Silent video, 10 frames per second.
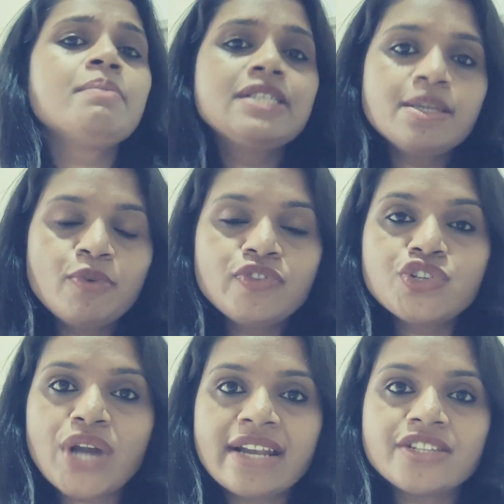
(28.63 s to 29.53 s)
But some of the
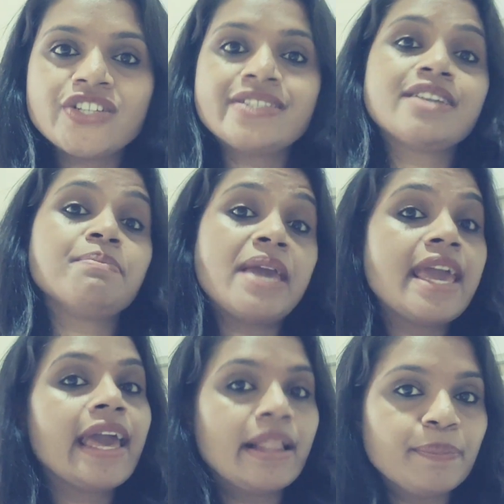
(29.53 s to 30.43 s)
strategies that
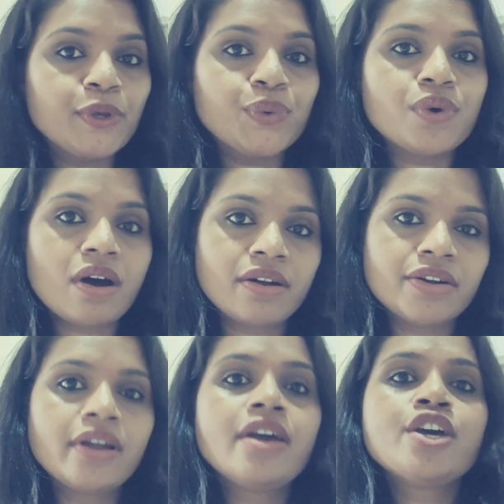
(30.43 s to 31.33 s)
may help you
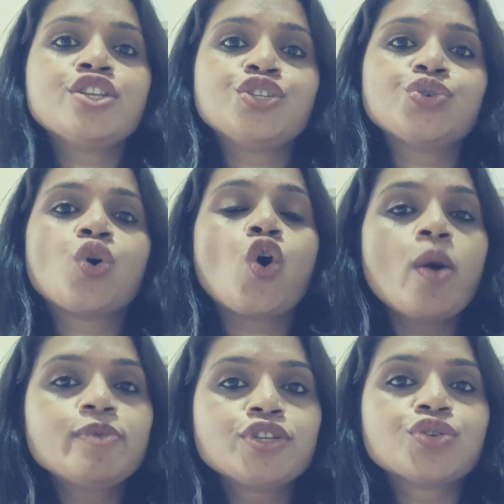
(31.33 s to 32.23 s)
are to
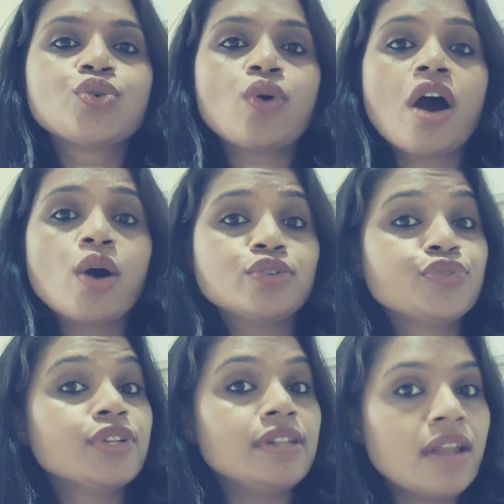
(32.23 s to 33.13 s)
opt to go out
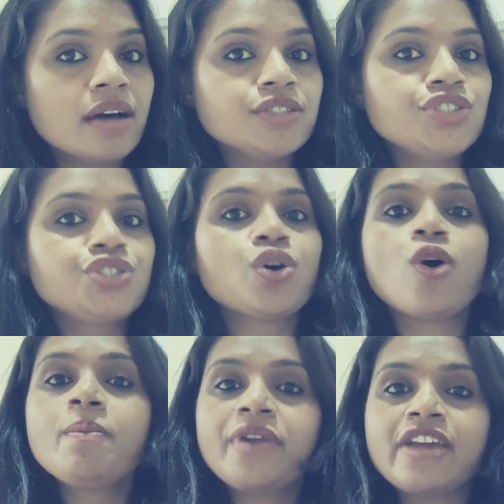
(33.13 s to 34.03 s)
for lunch
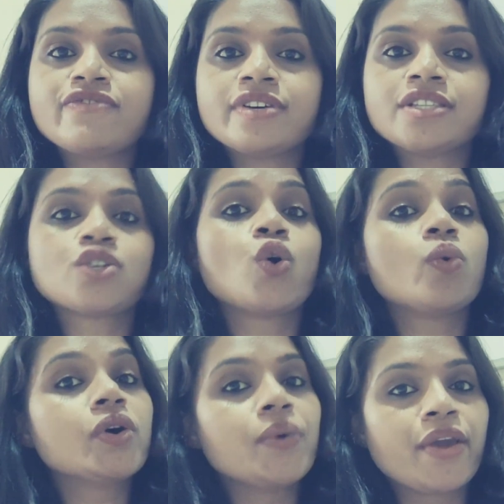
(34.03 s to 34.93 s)
or breakfast
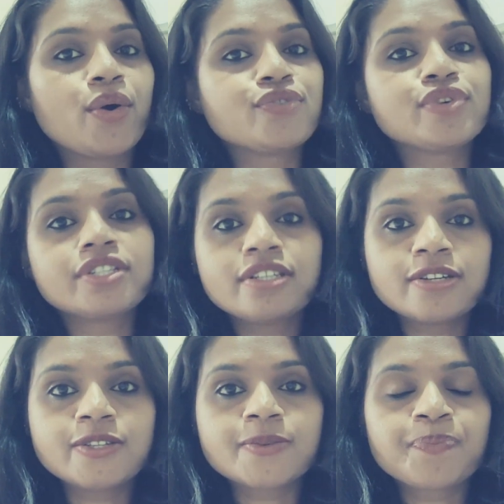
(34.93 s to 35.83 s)
over going out for
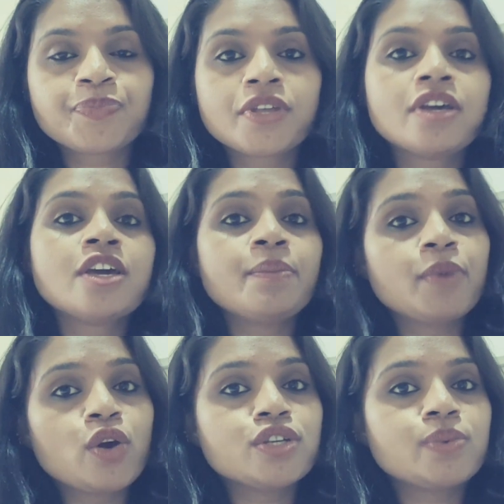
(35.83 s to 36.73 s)
dinners.
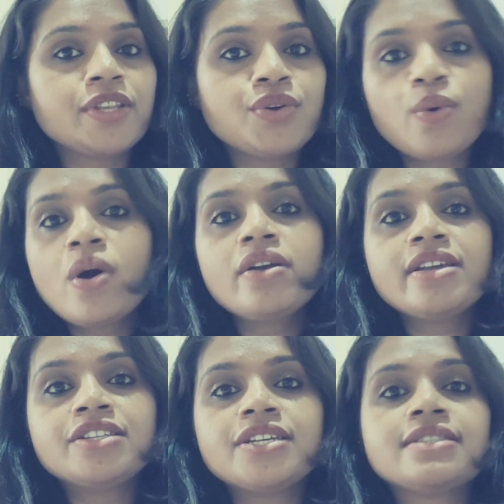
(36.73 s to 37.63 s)
Because when you're
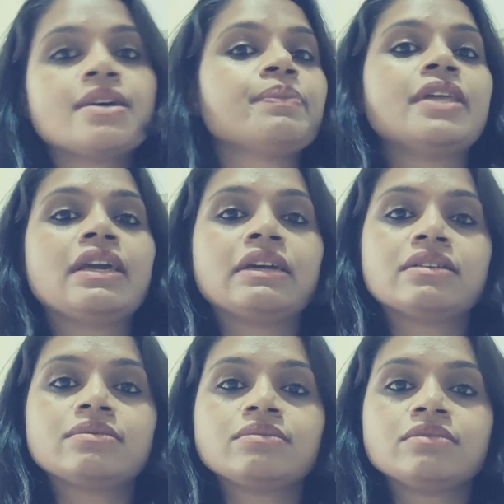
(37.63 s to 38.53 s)
eating
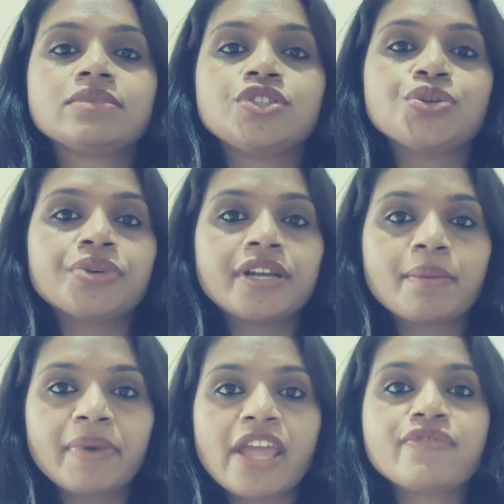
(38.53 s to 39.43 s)
something during
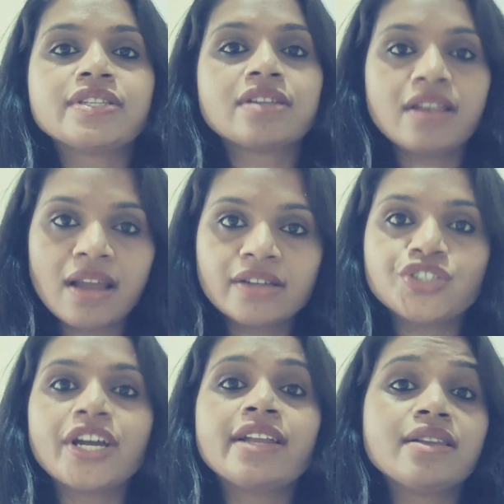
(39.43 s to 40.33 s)
a breakfast and
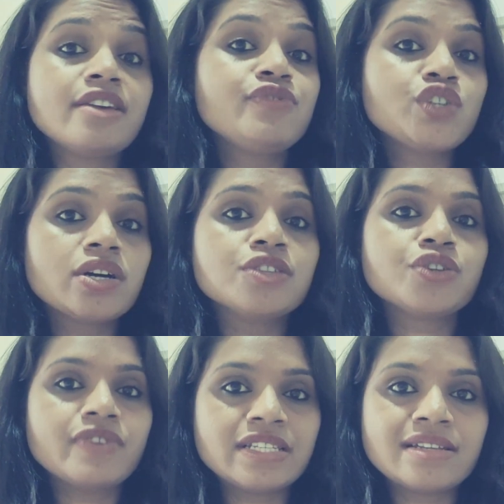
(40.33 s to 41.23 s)
lunch, and if
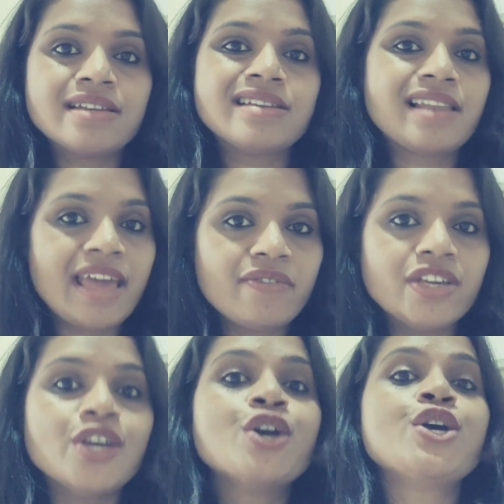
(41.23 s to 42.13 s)
chance you've eaten a little
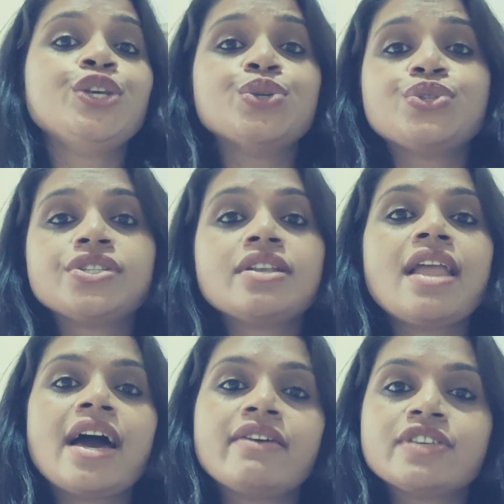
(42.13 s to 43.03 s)
heavy, you
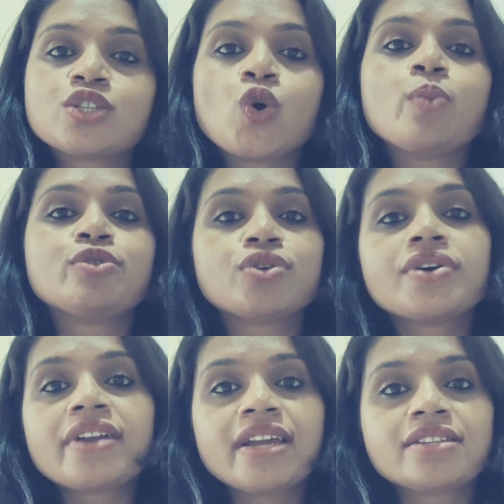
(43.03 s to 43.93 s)
still have a scope to
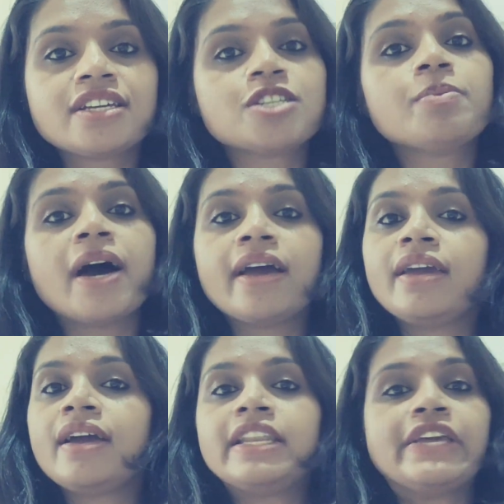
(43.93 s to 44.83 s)
correct it
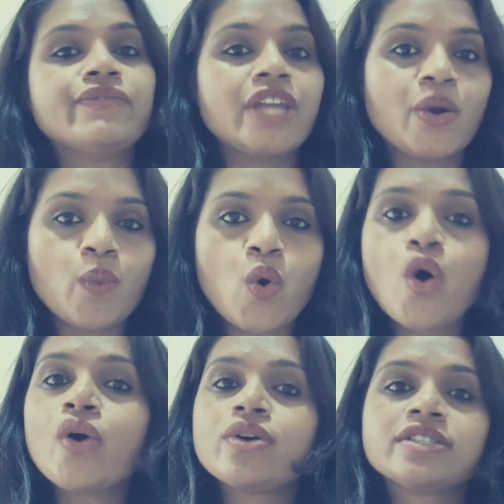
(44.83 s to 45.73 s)
by an evening
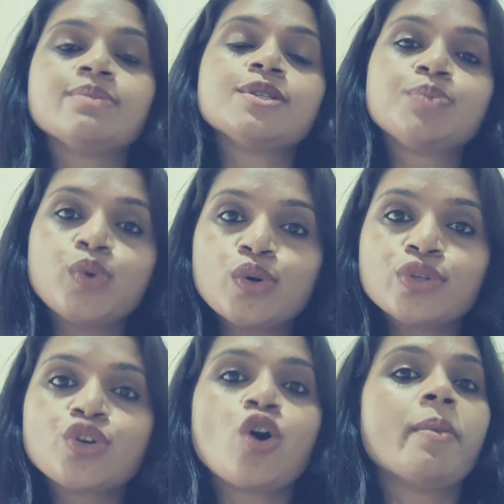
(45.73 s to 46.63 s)
walk or some
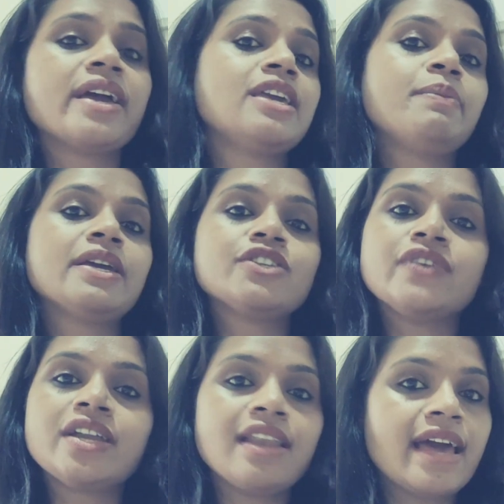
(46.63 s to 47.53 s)
sport, or by keeping
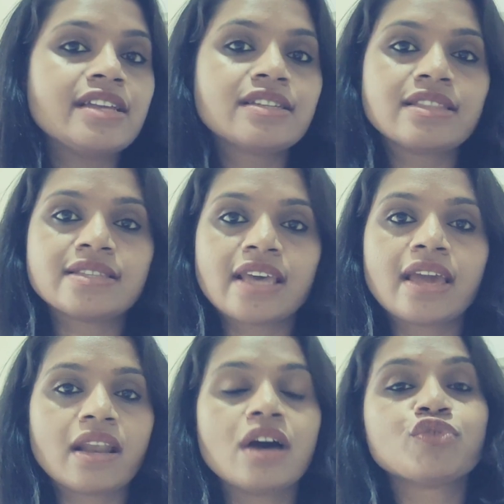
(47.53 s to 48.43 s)
it very light in the
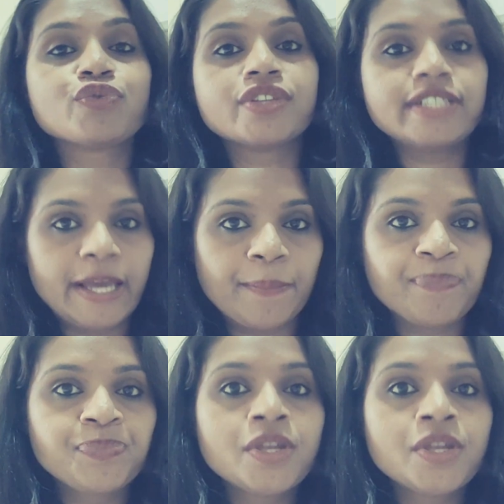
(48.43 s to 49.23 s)
second half of the day.